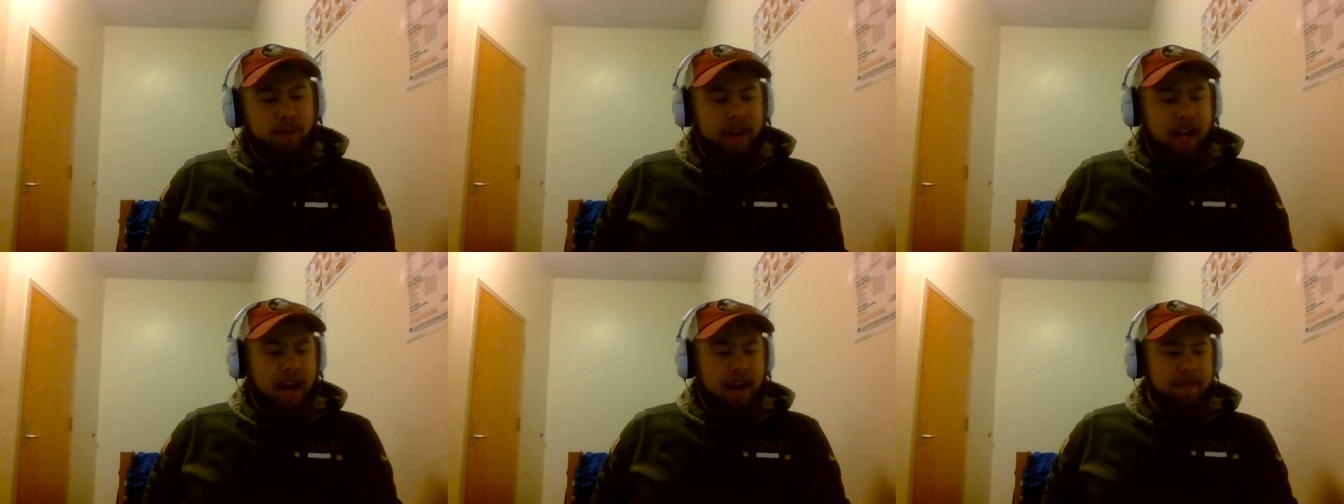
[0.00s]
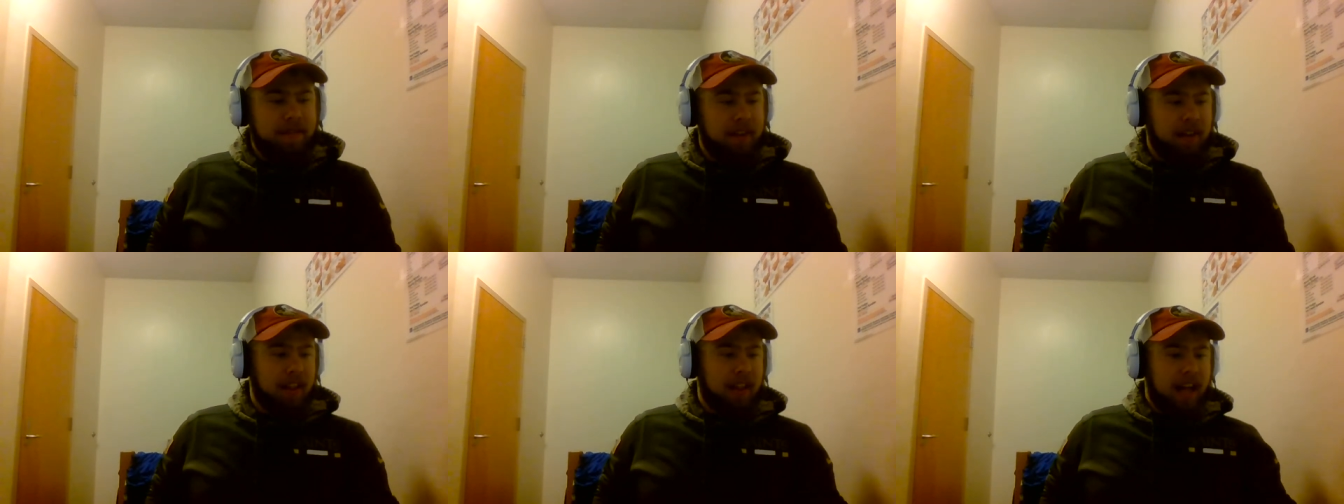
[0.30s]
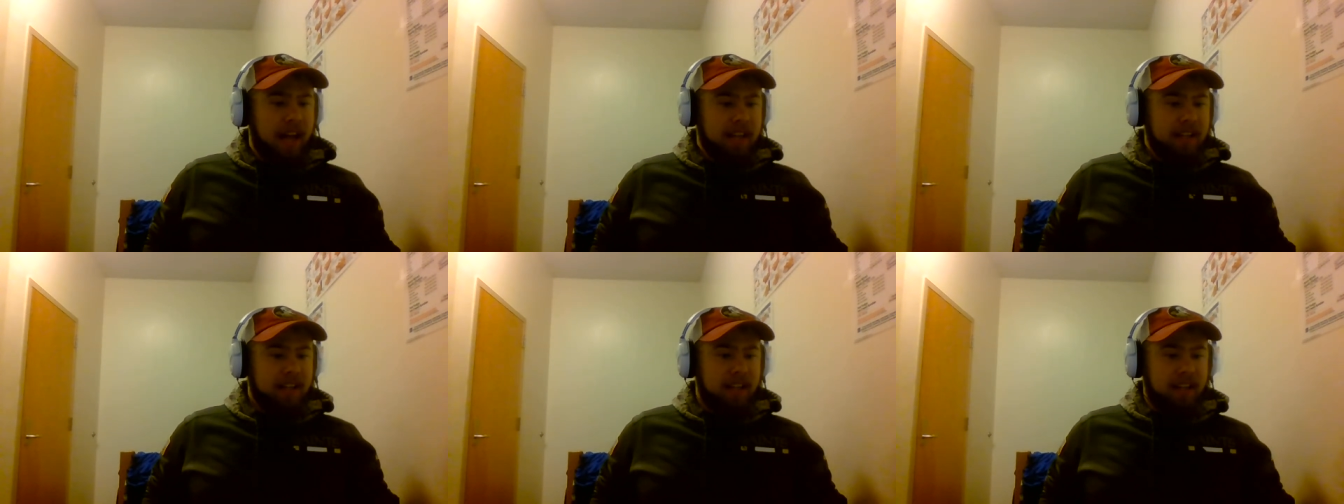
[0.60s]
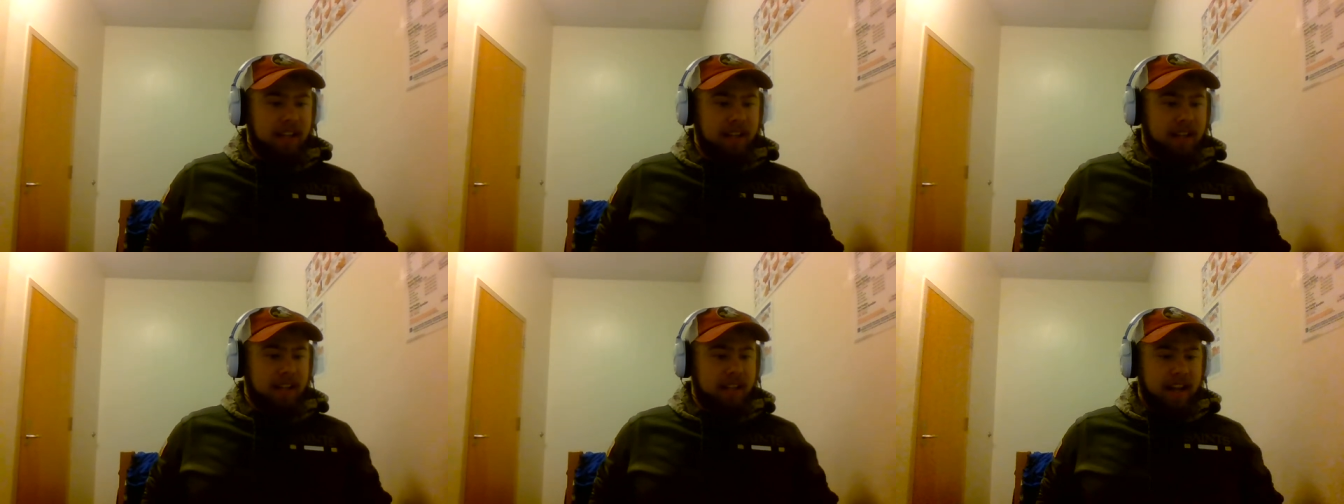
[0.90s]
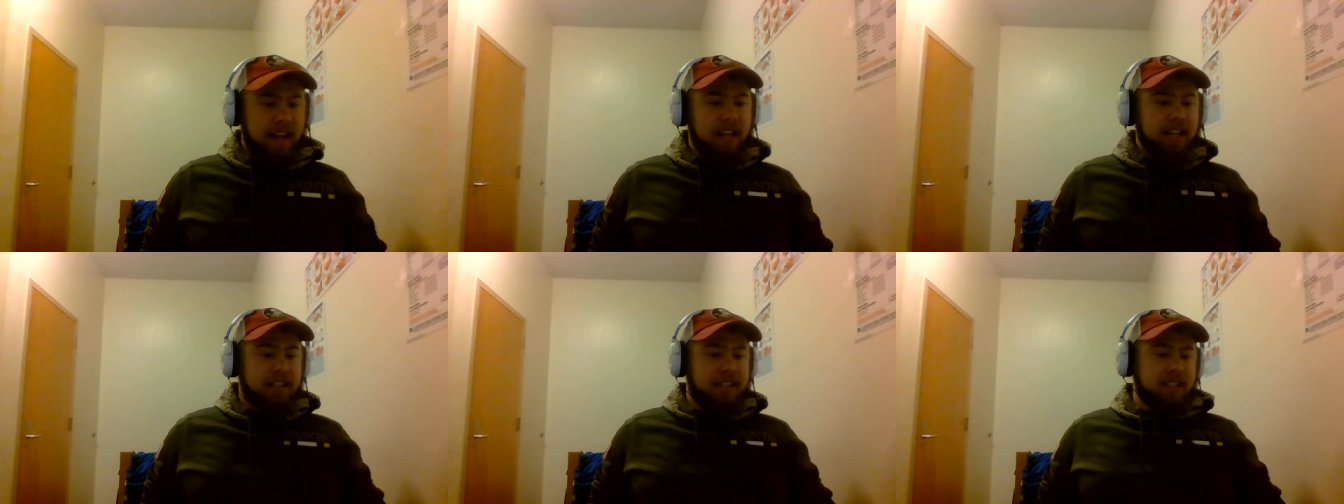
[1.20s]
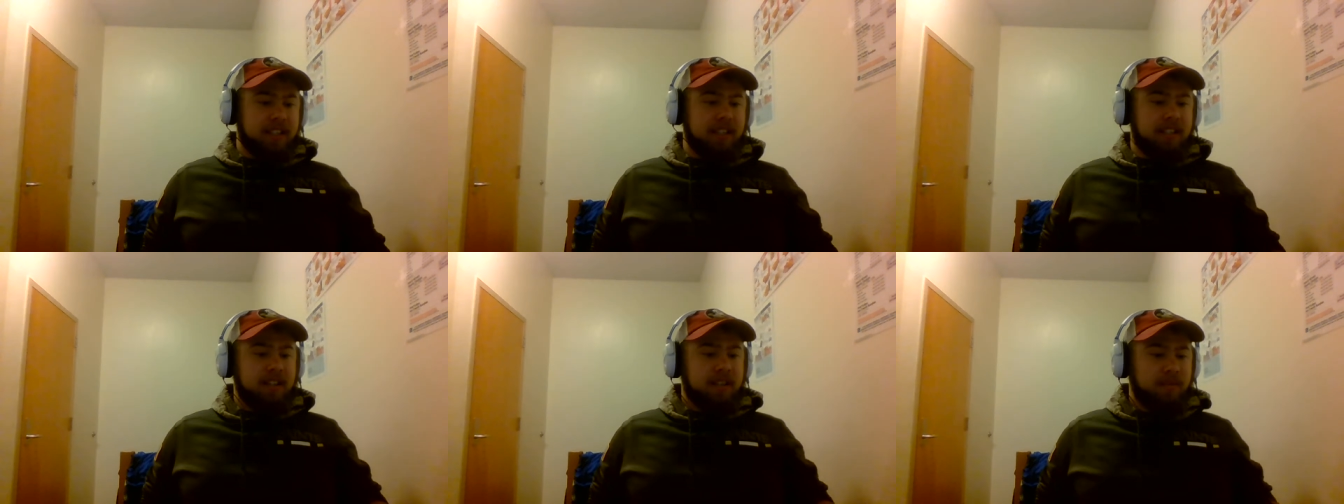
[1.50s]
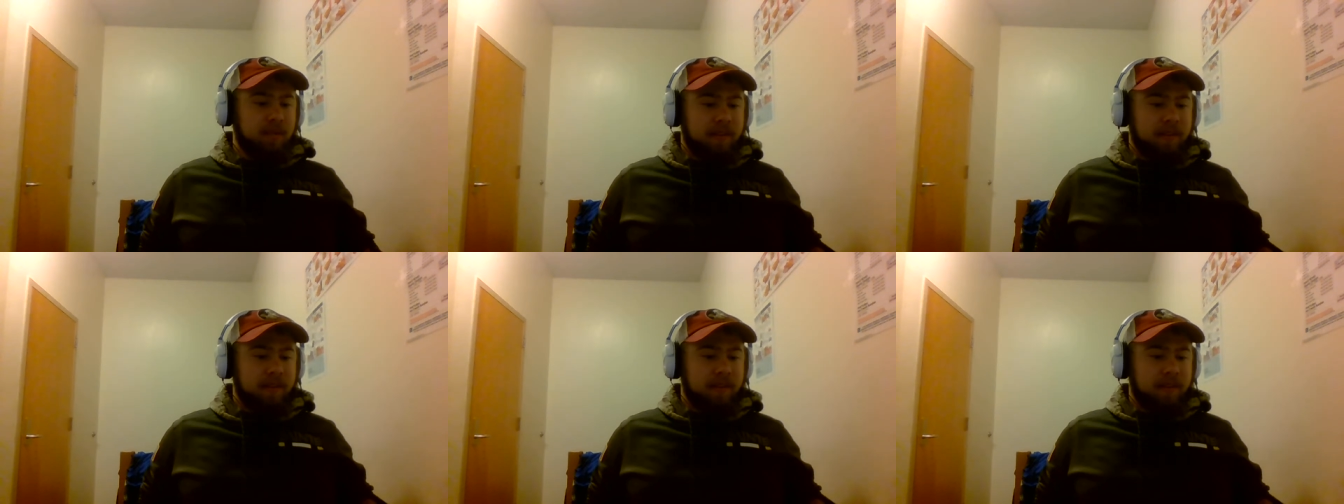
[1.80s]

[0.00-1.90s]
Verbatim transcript: We have led the nation.